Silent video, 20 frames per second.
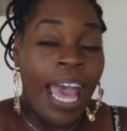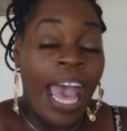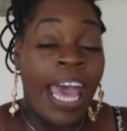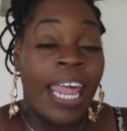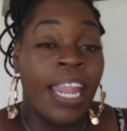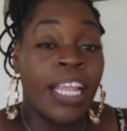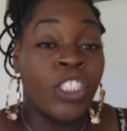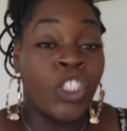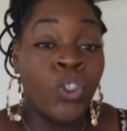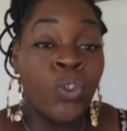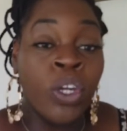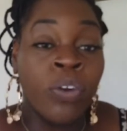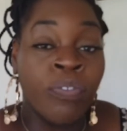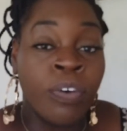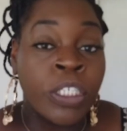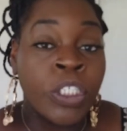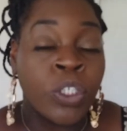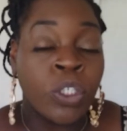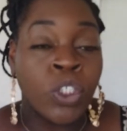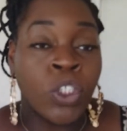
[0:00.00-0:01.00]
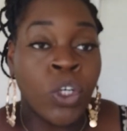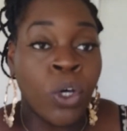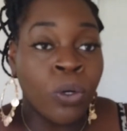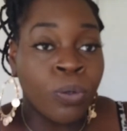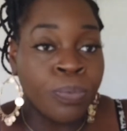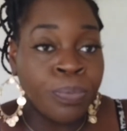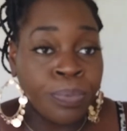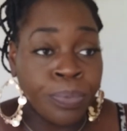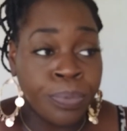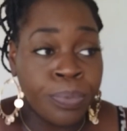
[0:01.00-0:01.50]
And it's universal,
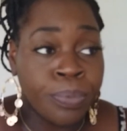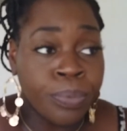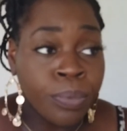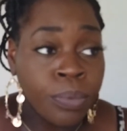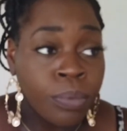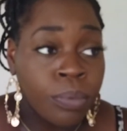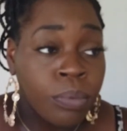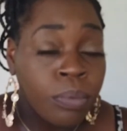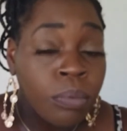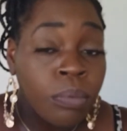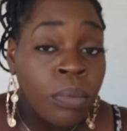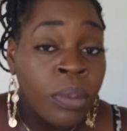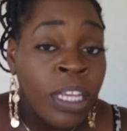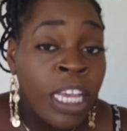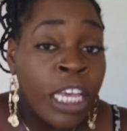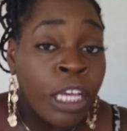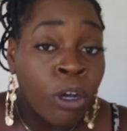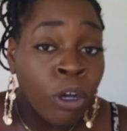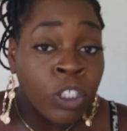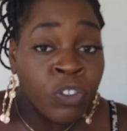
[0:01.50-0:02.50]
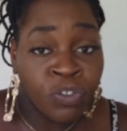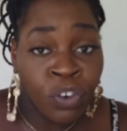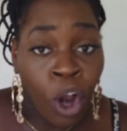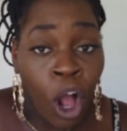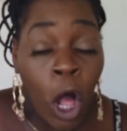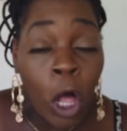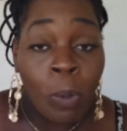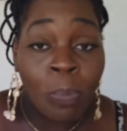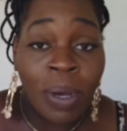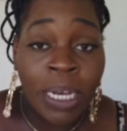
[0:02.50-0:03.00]
so it goes
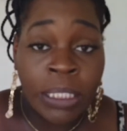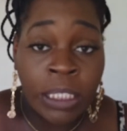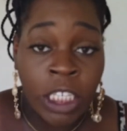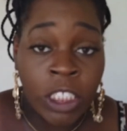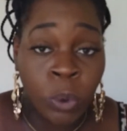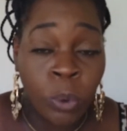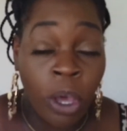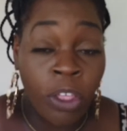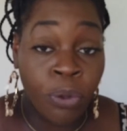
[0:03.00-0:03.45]
for all buses,